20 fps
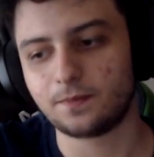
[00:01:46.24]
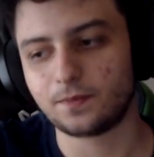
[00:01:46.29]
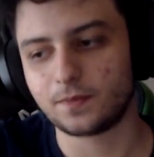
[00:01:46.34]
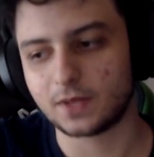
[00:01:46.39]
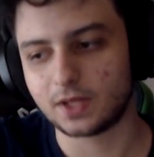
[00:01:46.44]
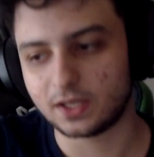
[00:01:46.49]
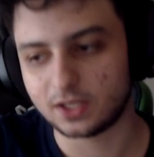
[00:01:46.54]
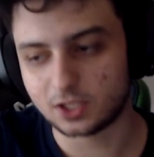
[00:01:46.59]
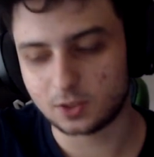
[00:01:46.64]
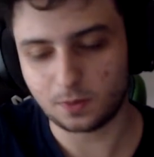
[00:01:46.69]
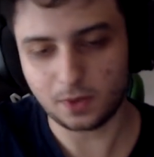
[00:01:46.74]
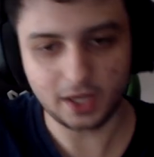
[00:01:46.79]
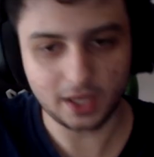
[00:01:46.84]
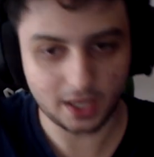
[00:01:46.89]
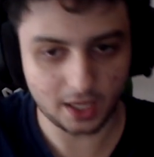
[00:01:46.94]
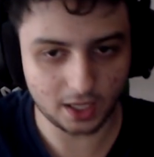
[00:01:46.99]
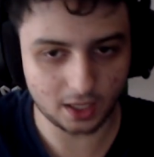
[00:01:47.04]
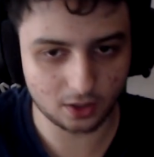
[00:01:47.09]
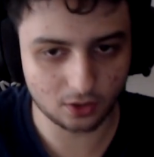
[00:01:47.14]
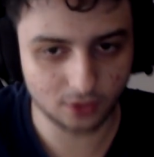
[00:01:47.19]

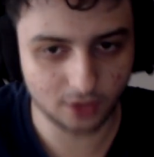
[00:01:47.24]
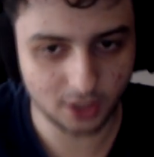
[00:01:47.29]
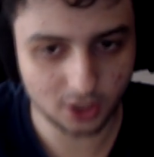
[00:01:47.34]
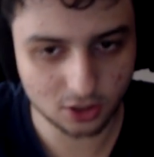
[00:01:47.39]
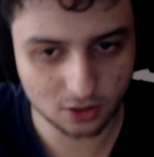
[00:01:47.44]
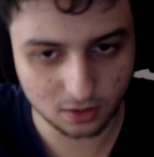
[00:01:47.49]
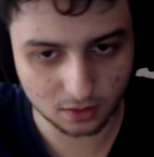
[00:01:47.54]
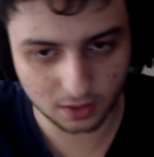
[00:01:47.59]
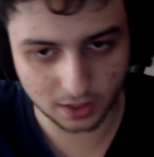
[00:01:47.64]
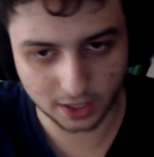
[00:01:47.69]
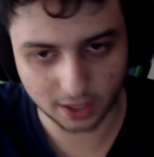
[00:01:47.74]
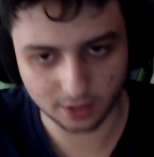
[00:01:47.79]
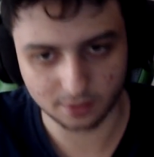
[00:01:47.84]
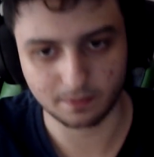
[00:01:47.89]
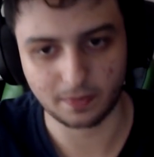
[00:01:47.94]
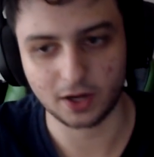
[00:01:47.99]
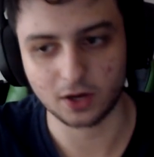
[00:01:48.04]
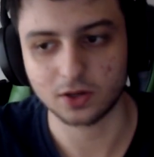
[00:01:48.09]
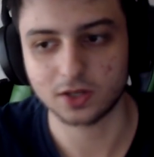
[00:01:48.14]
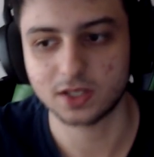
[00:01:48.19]
Speaking, you need to learn
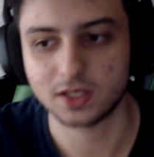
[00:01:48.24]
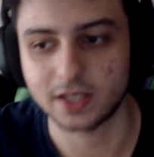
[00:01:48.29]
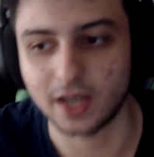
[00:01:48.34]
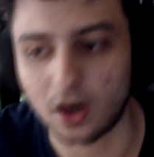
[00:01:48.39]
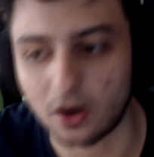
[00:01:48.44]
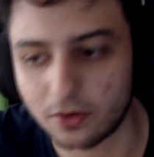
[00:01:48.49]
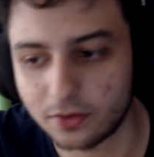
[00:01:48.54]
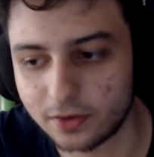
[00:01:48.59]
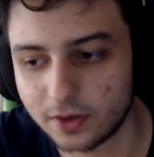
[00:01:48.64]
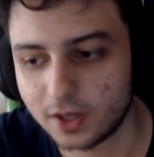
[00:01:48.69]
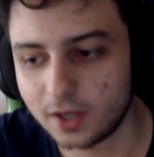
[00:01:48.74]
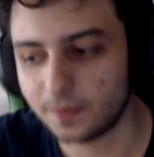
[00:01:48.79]
by yourself.